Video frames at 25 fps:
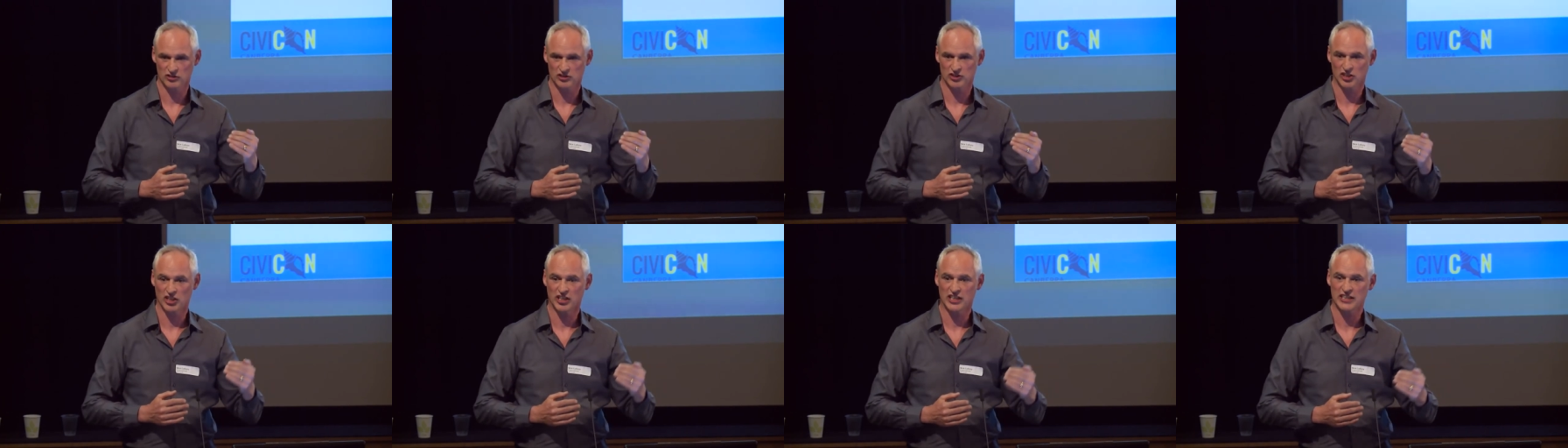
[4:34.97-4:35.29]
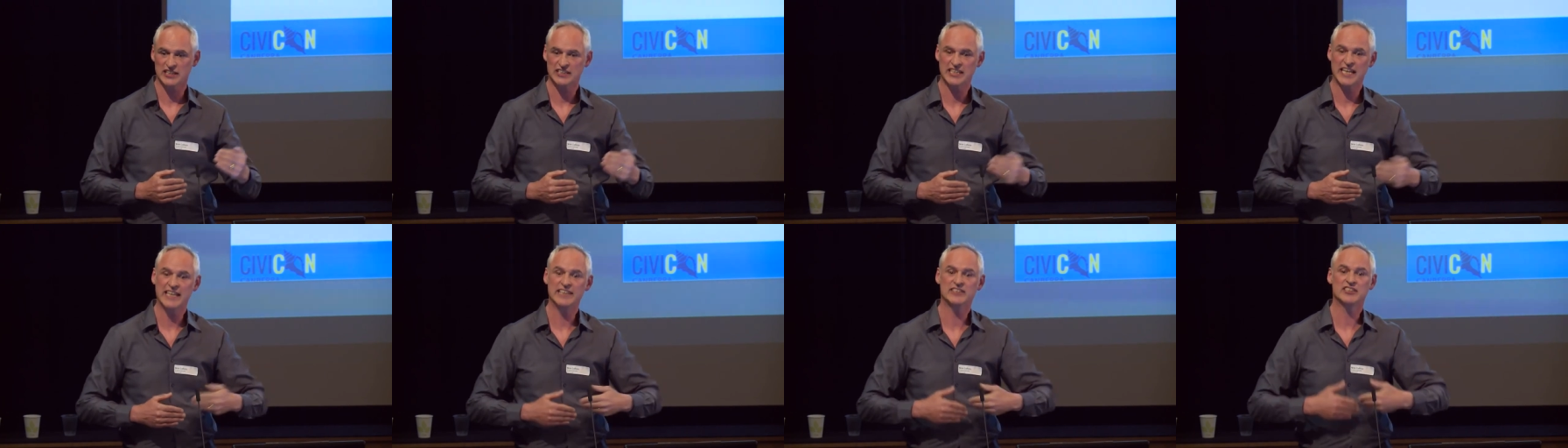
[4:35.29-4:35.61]
So you
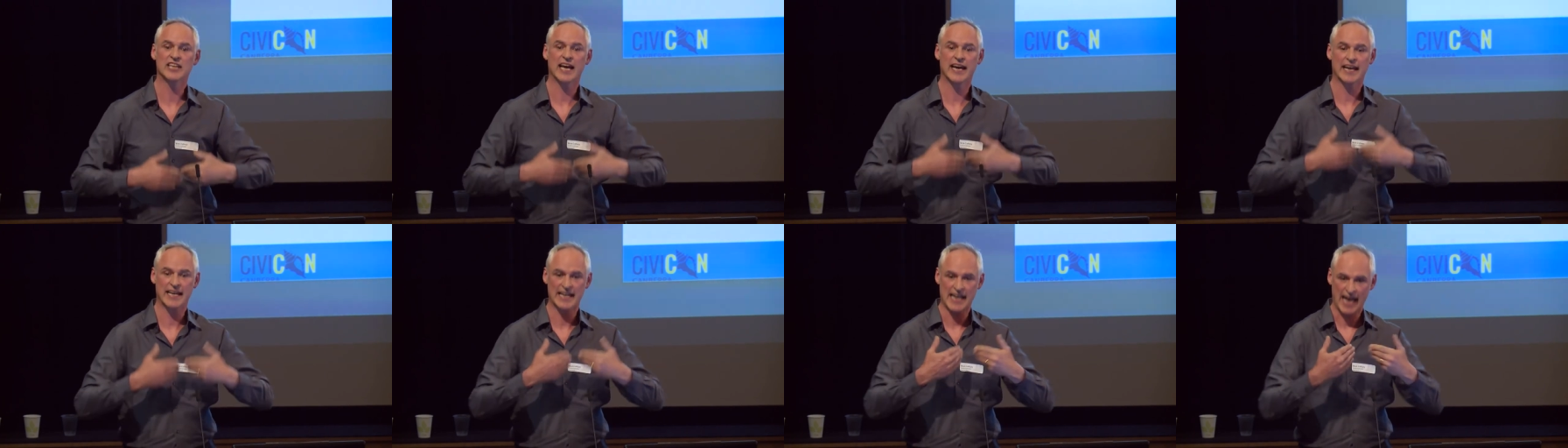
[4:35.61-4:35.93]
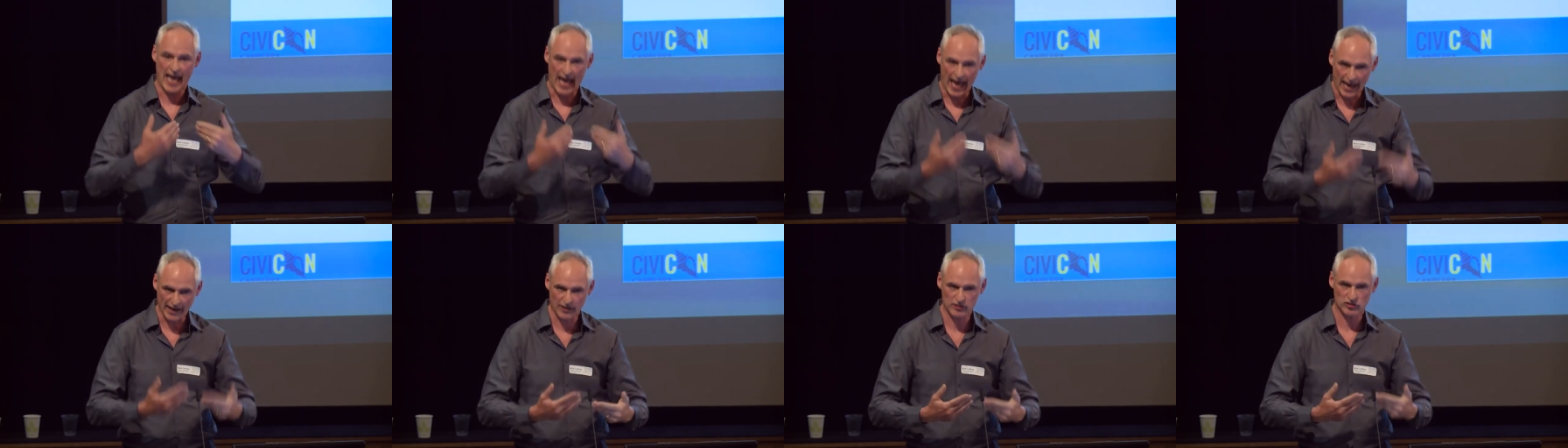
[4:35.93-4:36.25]
can then take an
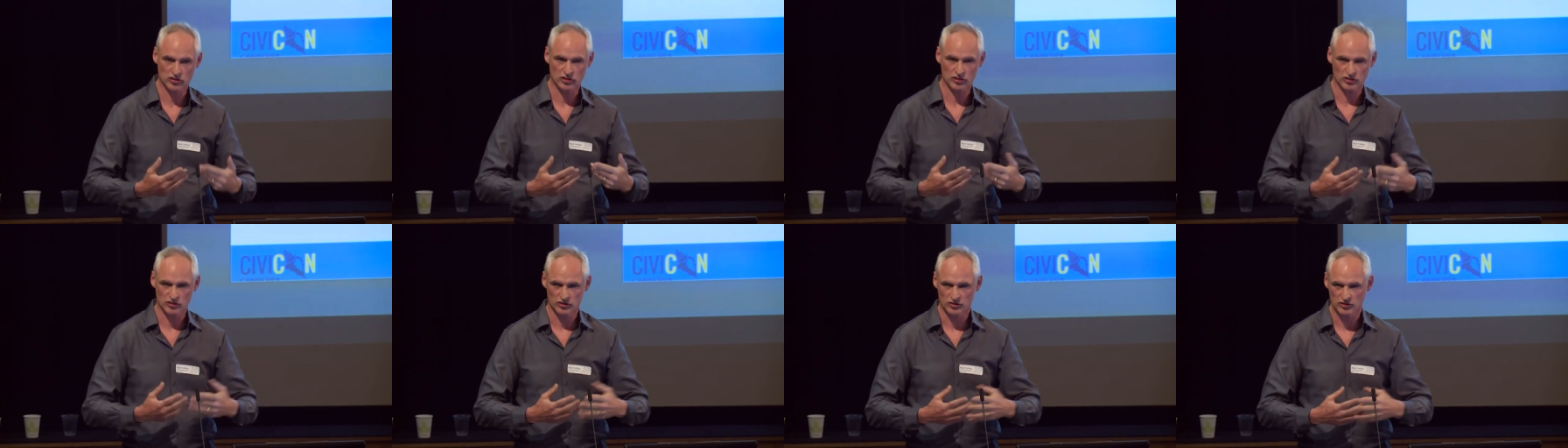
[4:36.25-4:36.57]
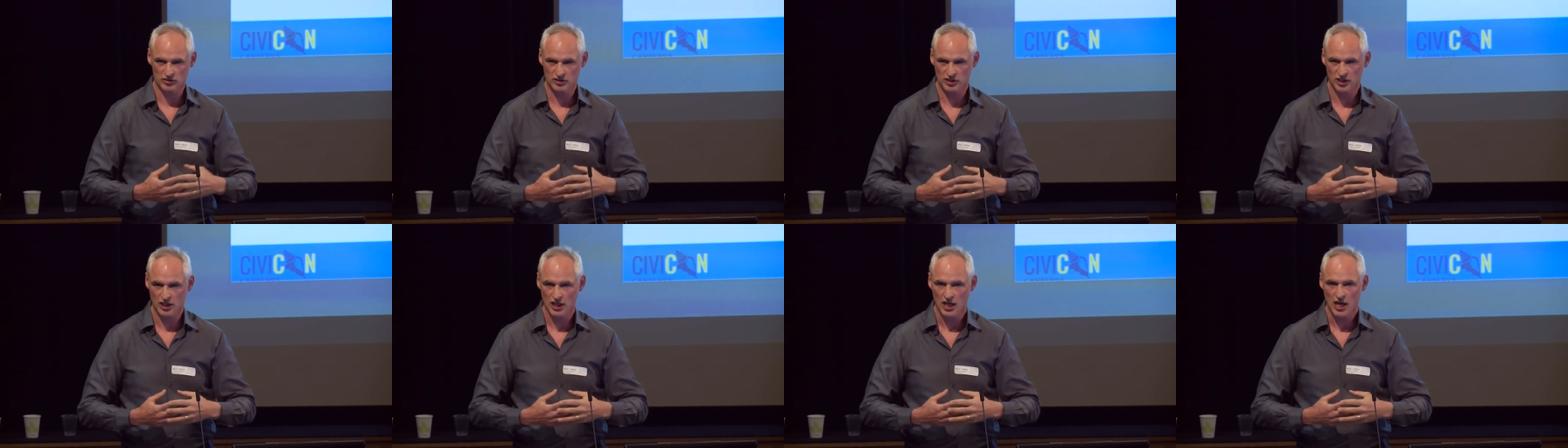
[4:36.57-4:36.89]
action.
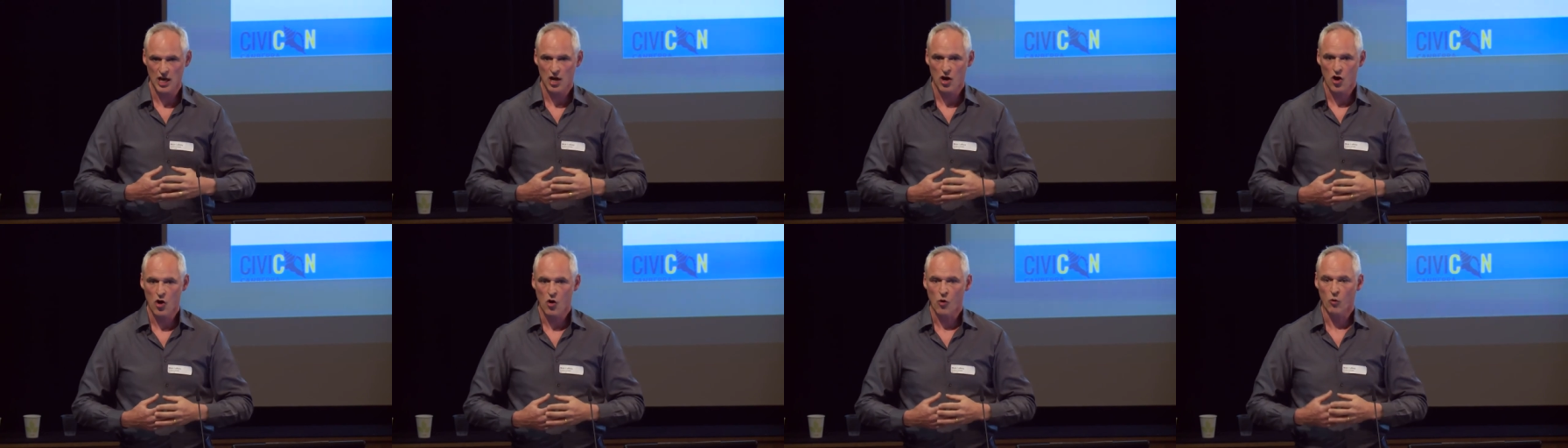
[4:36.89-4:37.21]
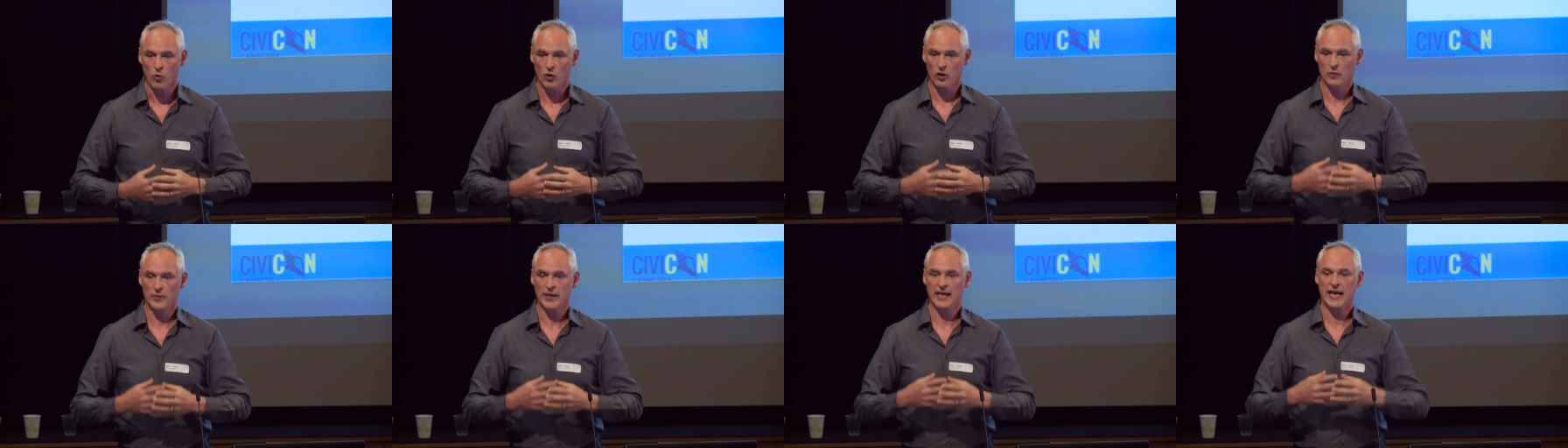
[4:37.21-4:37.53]

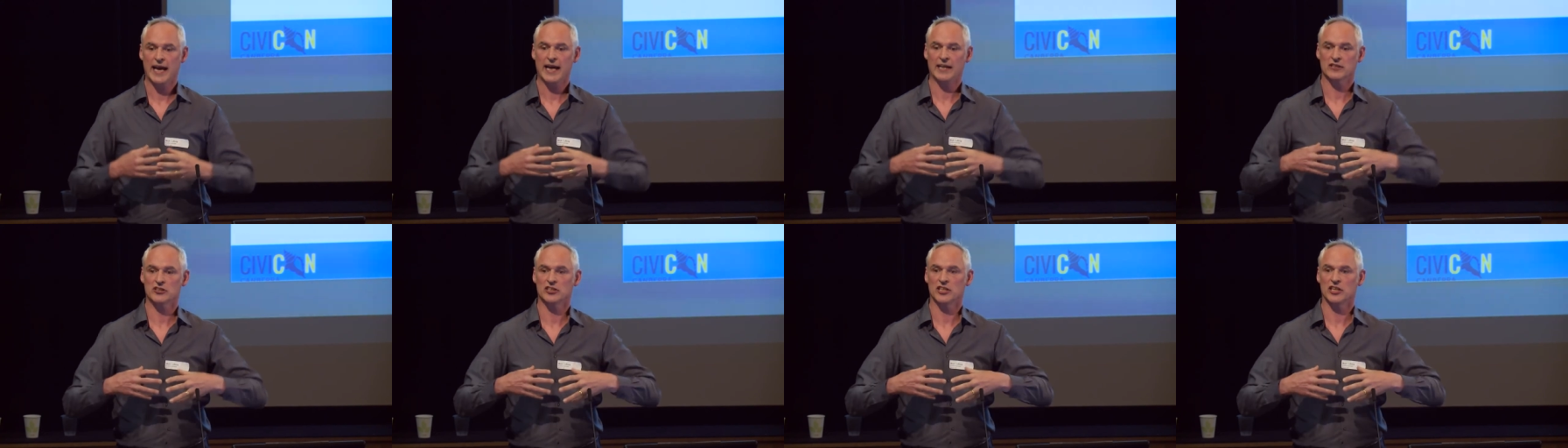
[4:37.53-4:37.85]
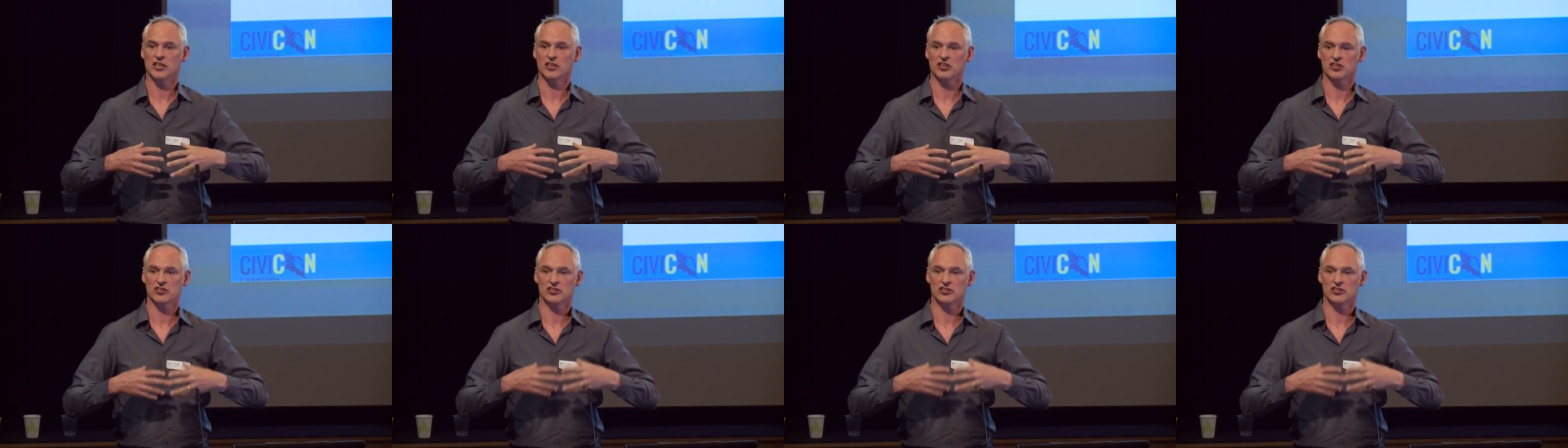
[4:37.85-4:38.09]
What are we actually going to